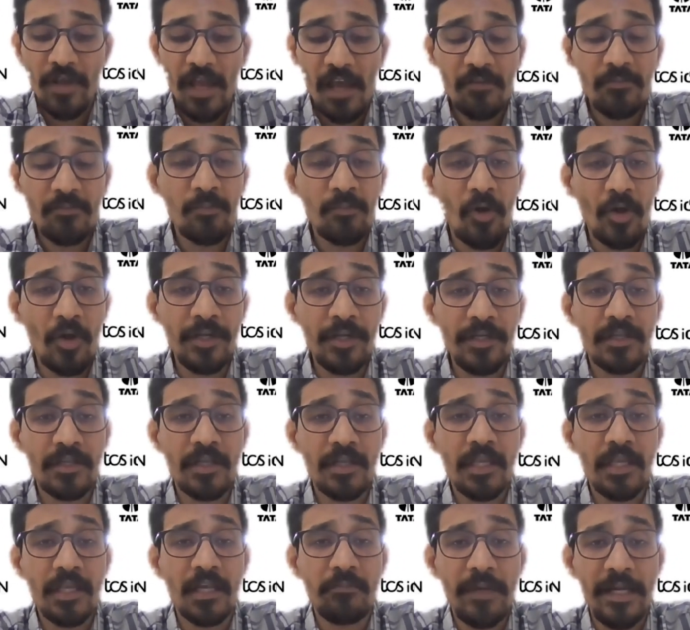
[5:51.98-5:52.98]
Then we have
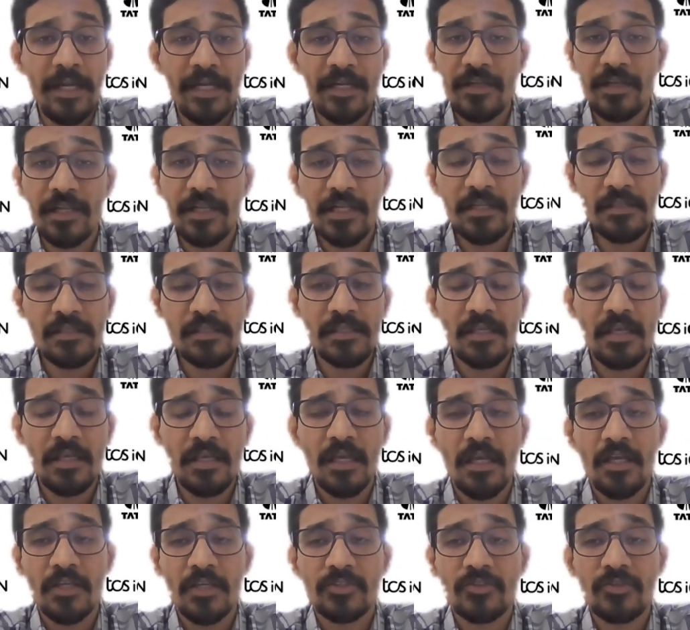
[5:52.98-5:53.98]
monitoring and
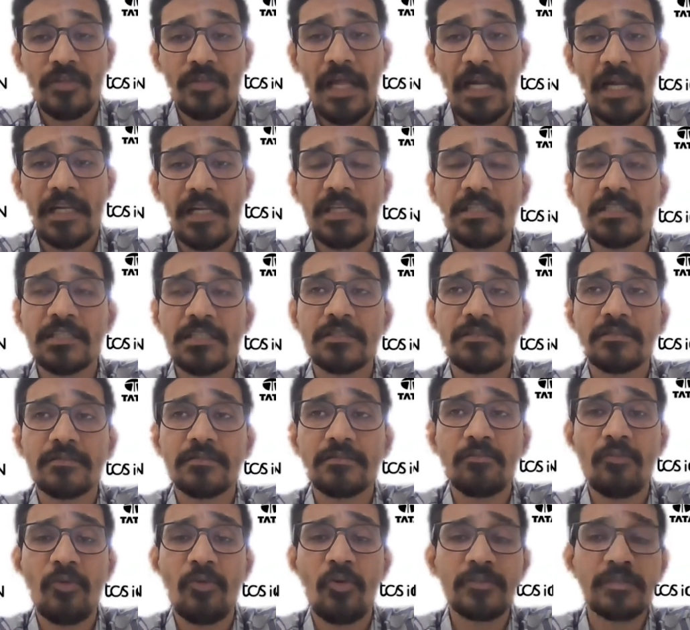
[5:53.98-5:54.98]
maintenance. That
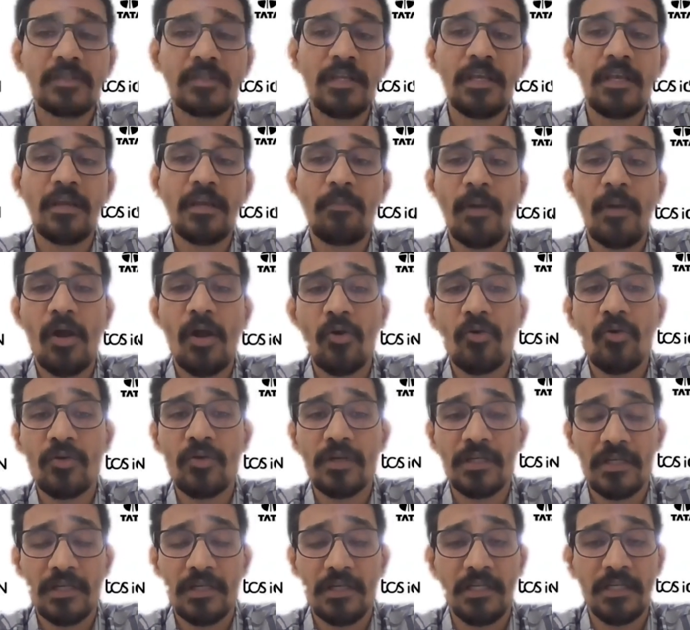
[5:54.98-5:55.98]
is mostly
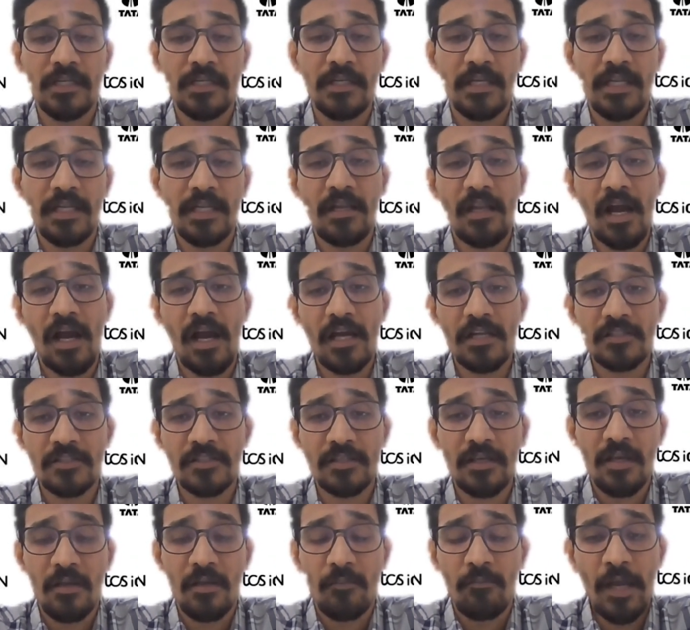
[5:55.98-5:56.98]
about in
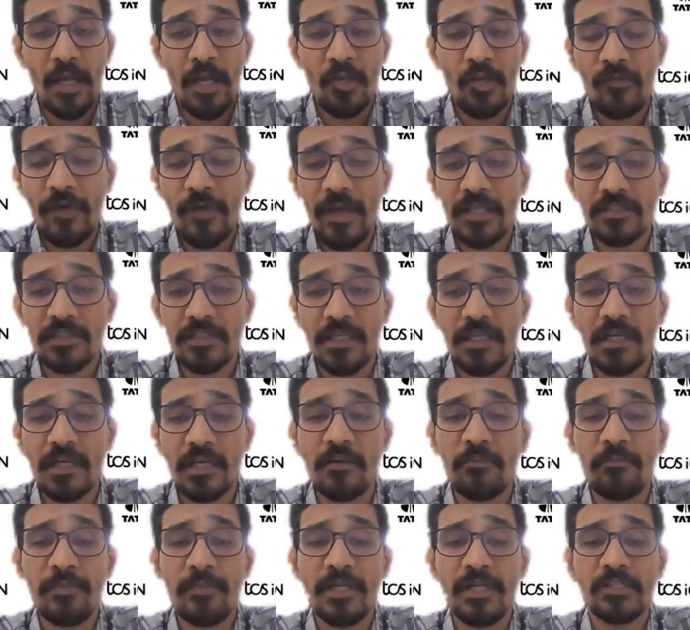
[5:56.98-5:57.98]
large
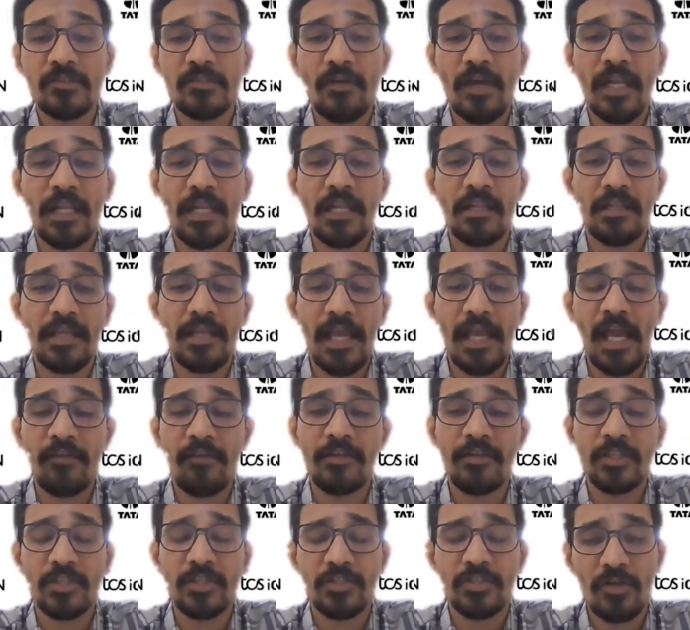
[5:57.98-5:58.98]
manufacturing companies
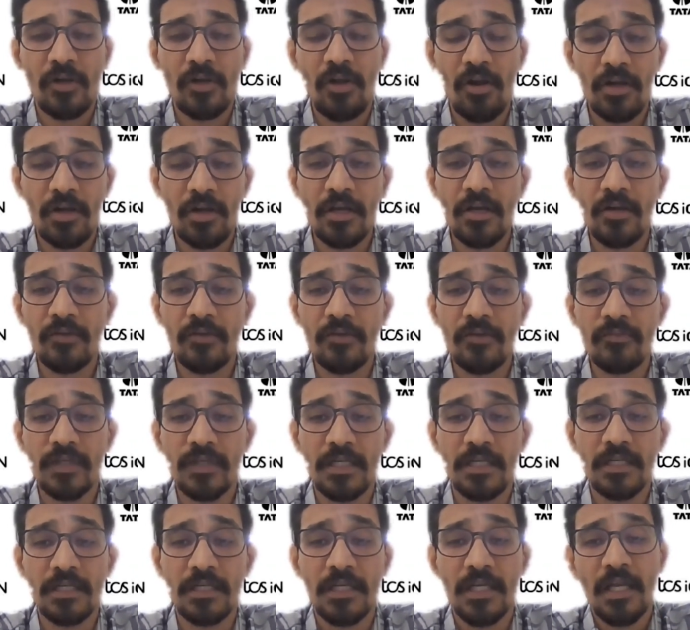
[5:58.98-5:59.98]
wherein they have installed a
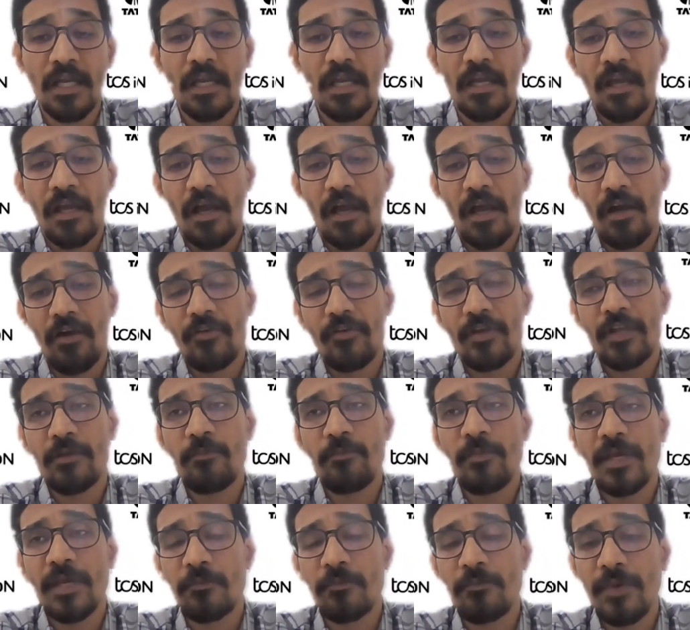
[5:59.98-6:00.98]
lot of
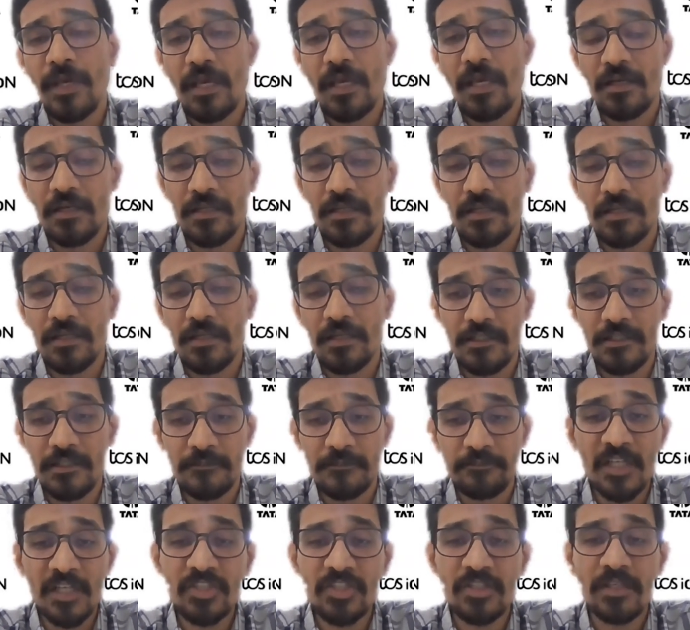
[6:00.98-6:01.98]
very big
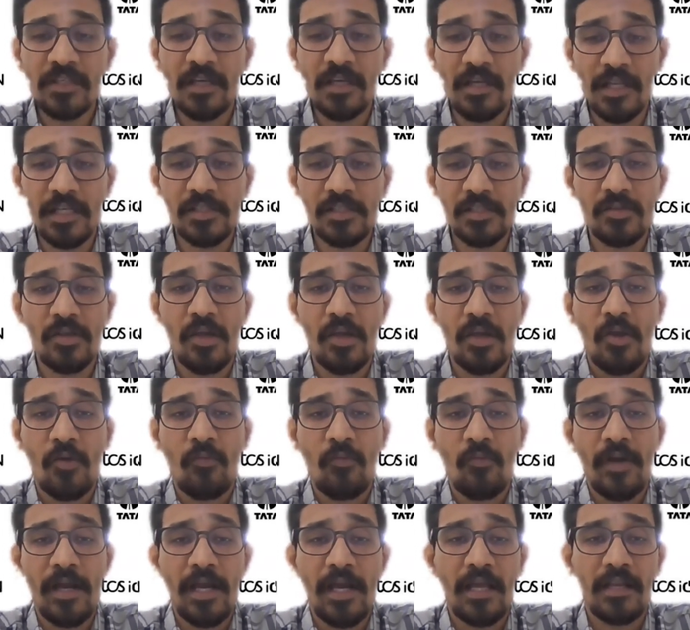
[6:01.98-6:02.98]

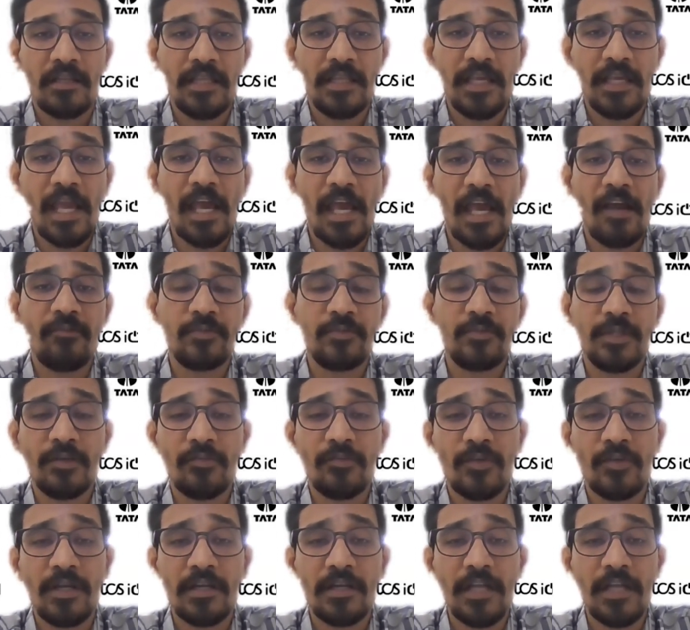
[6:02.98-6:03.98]
machineries where they
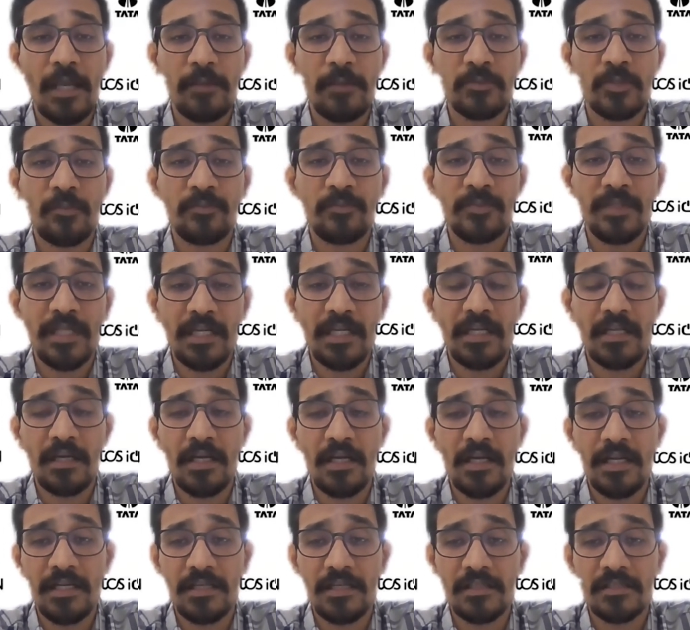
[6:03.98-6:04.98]
have different types
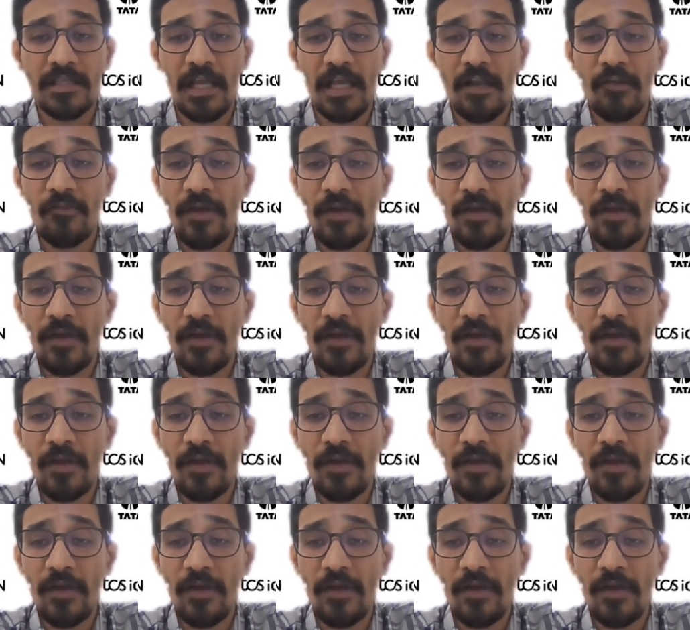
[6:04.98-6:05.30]
of data